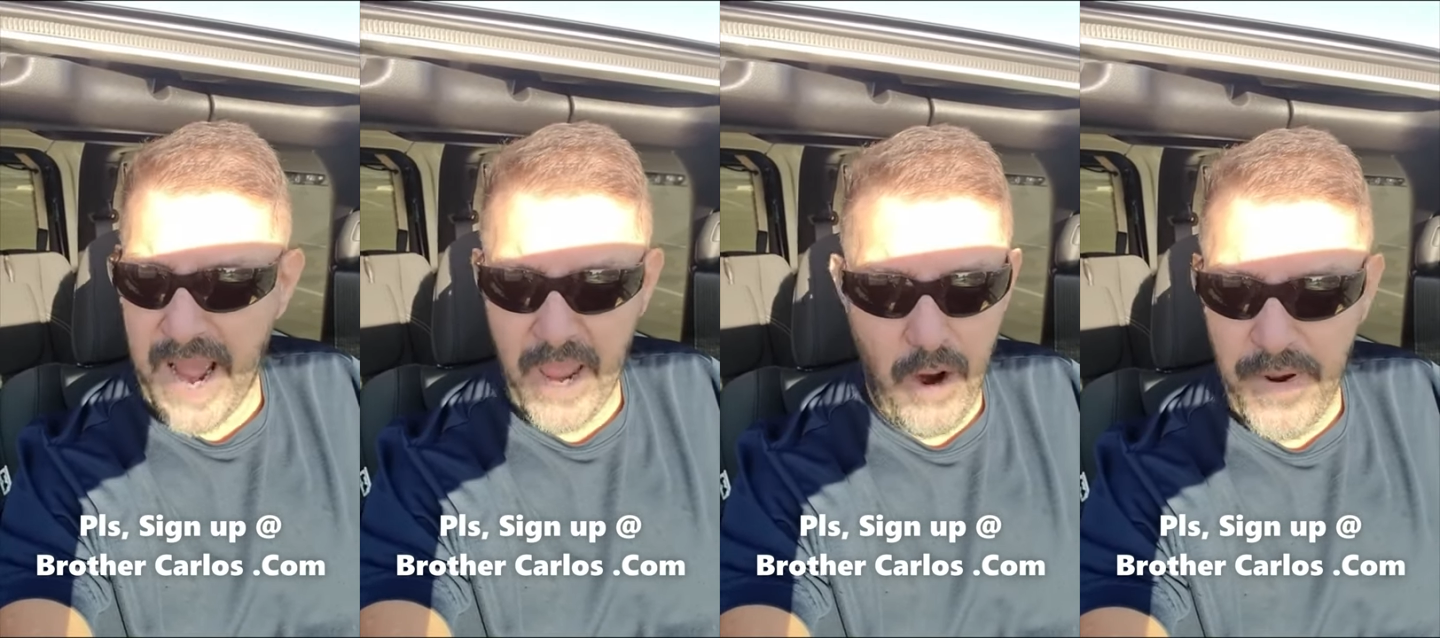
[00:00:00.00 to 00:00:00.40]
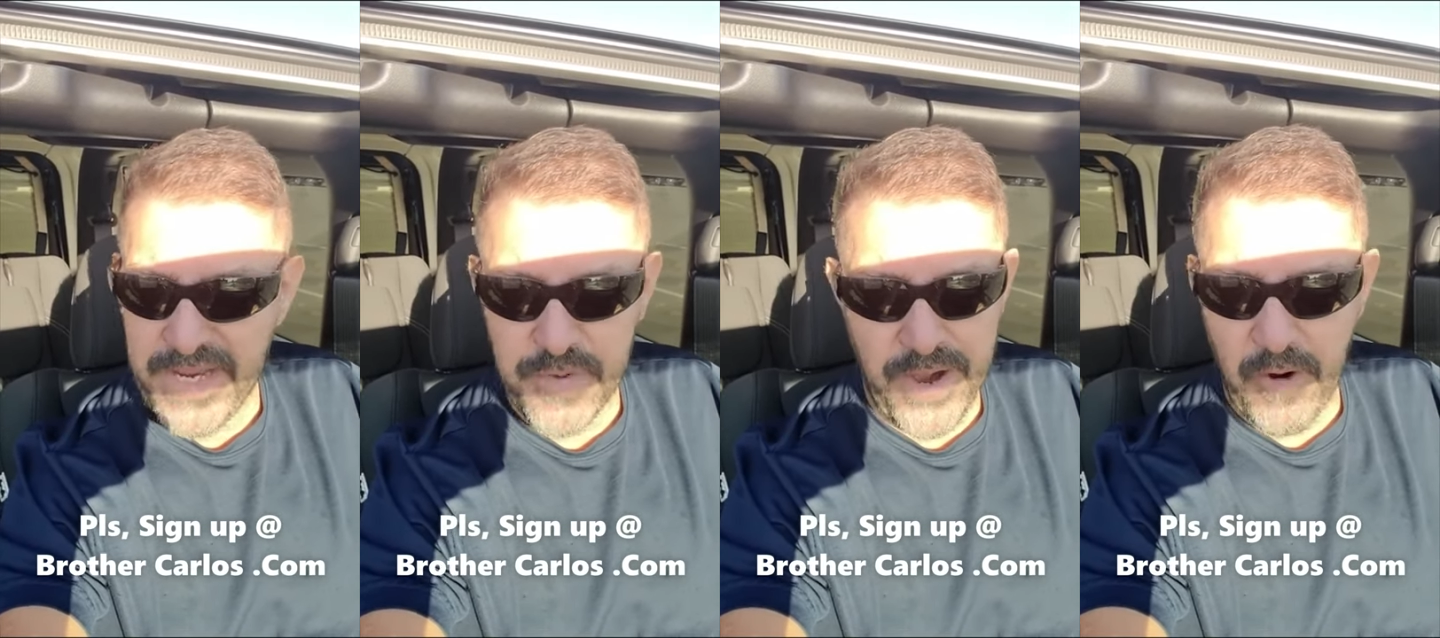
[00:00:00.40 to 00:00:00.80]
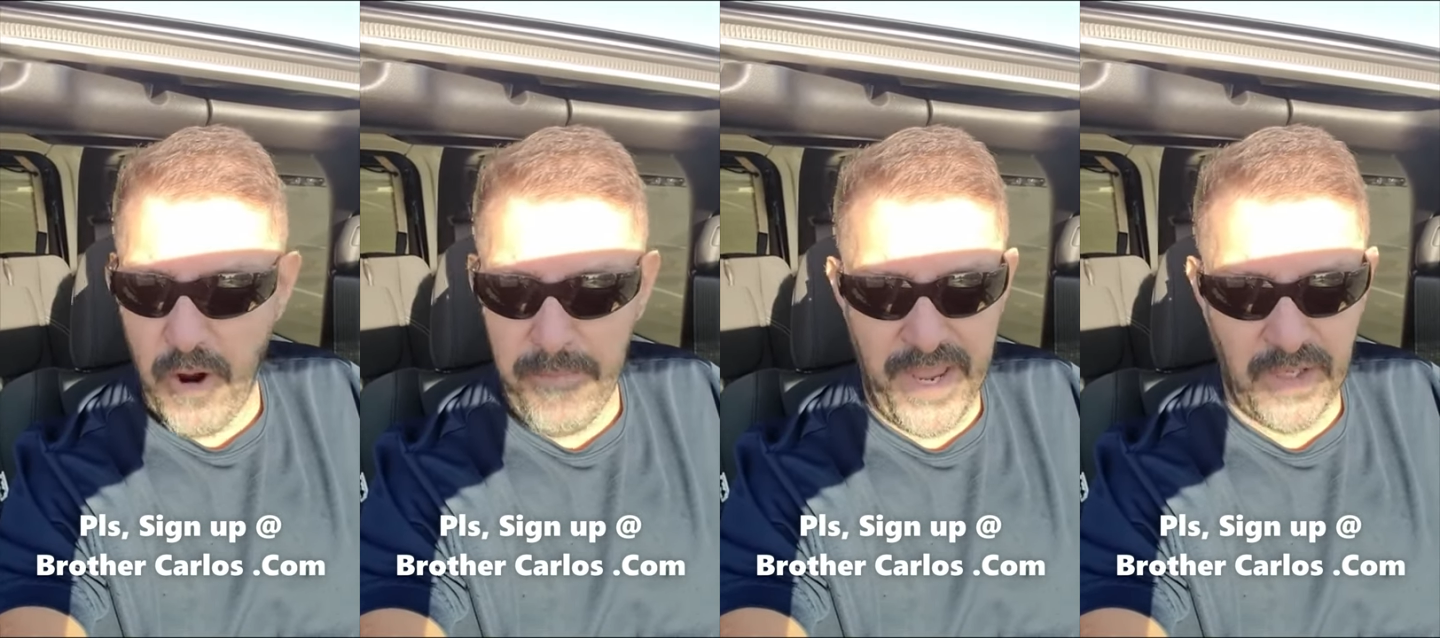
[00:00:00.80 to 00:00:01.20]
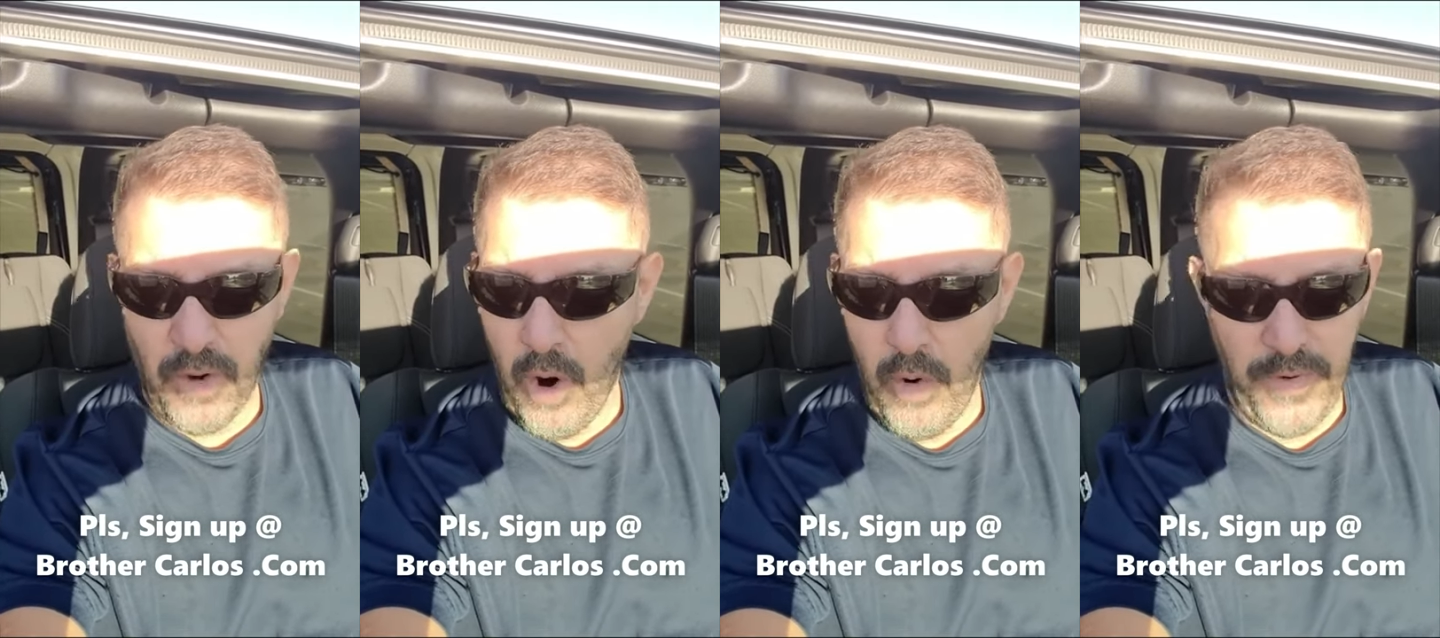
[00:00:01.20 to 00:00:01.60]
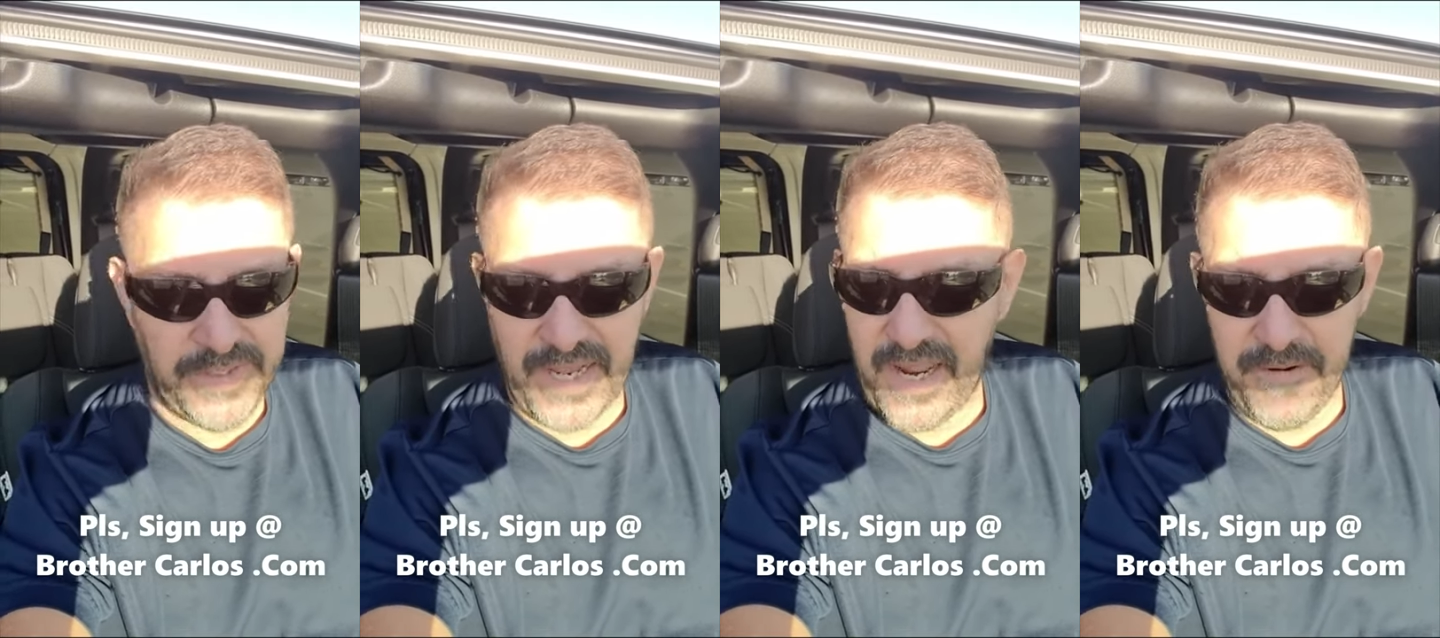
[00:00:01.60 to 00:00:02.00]
I always recommend go
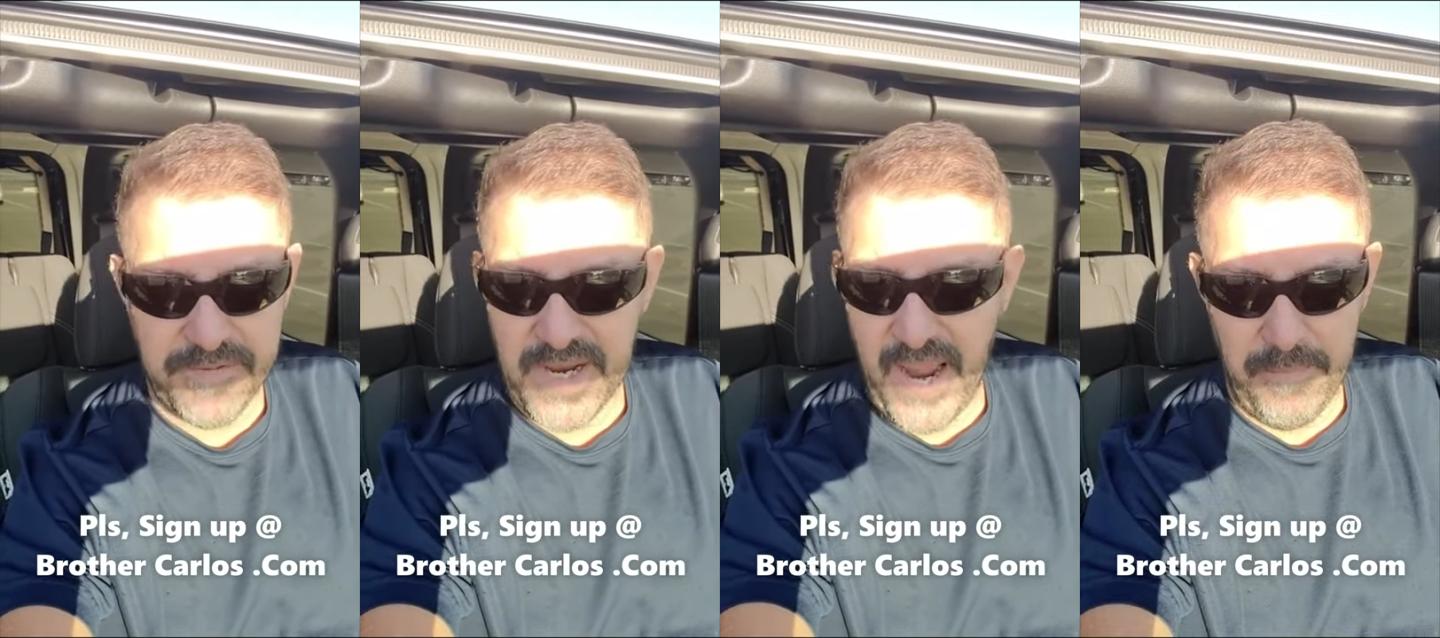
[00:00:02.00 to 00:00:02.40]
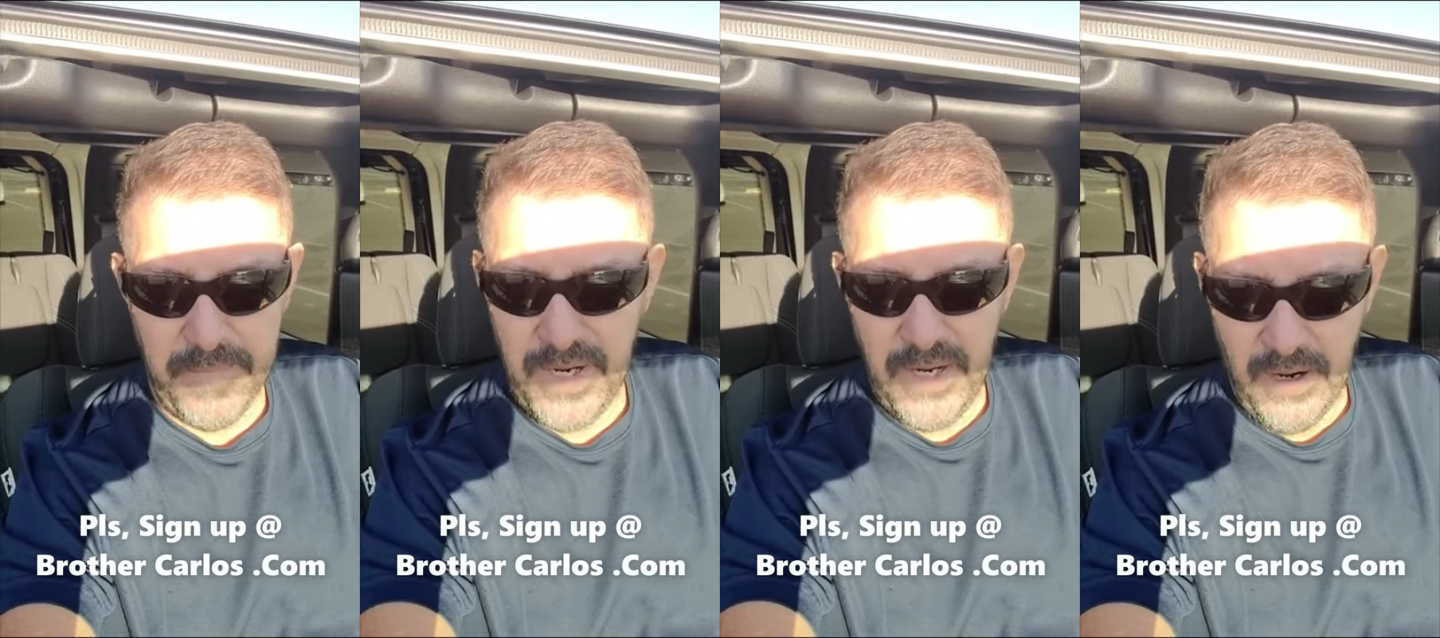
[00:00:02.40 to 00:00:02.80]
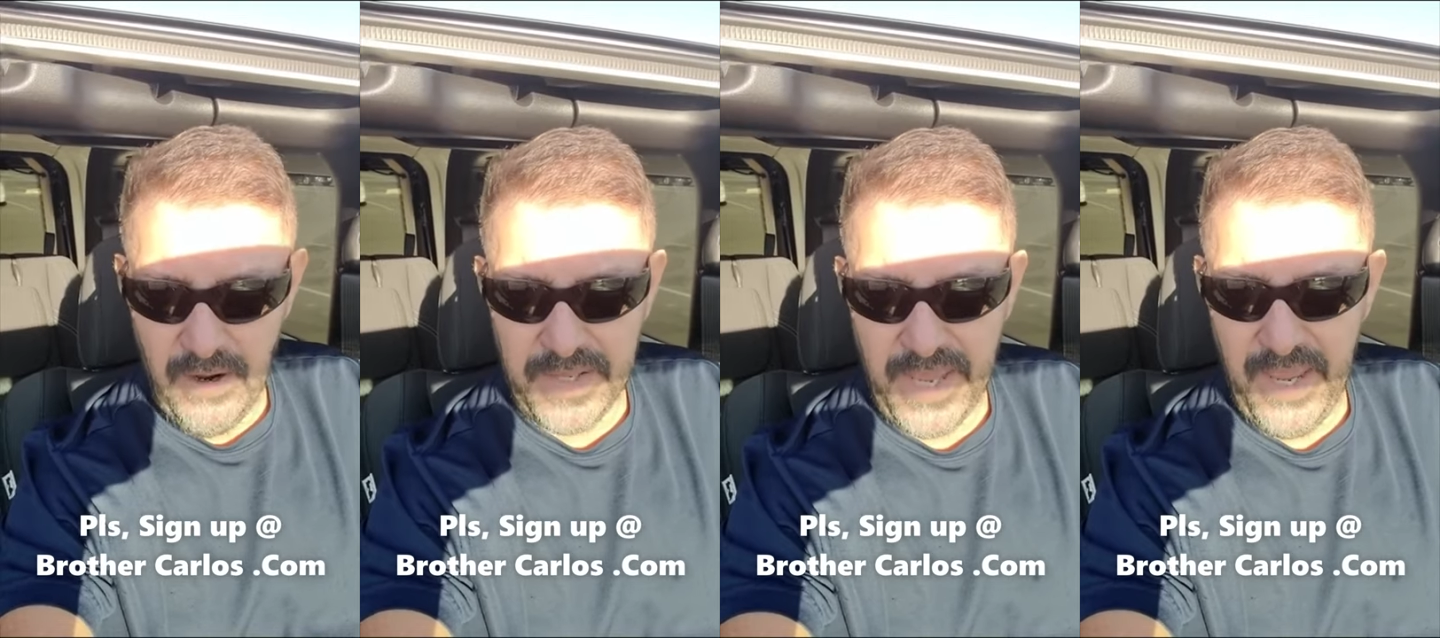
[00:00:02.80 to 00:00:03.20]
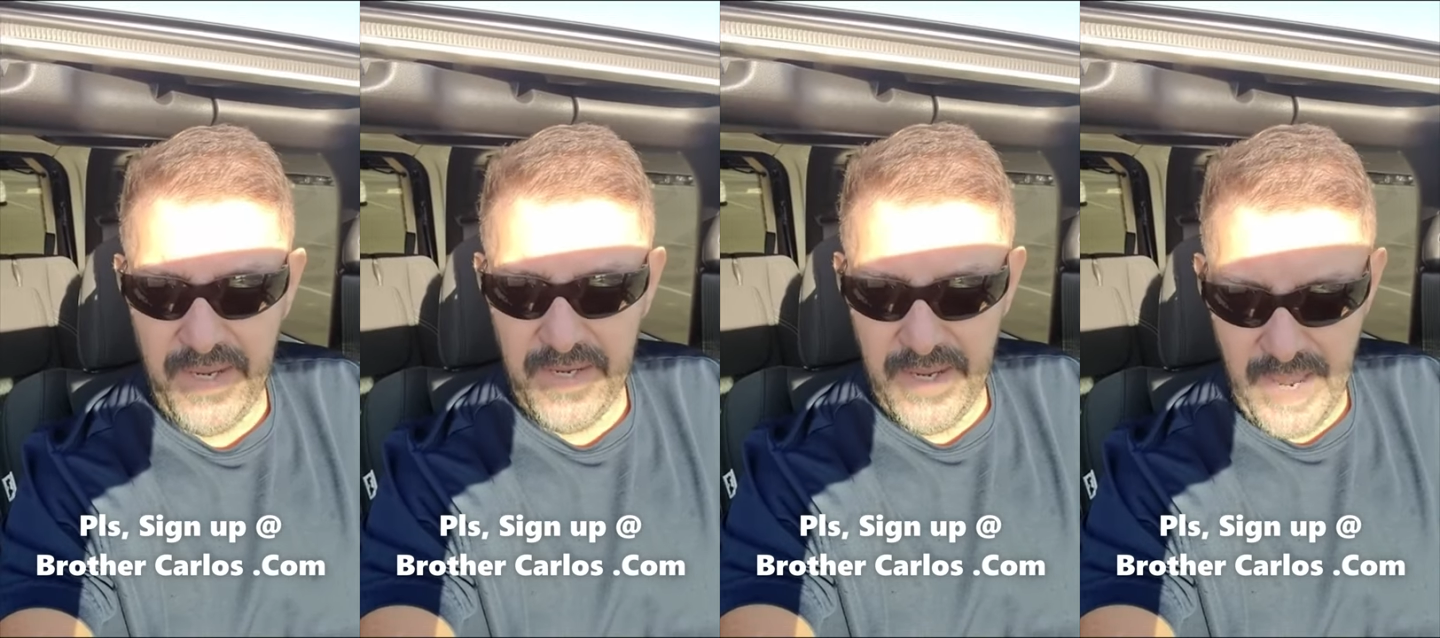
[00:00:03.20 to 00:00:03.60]
with a lifetime, okay?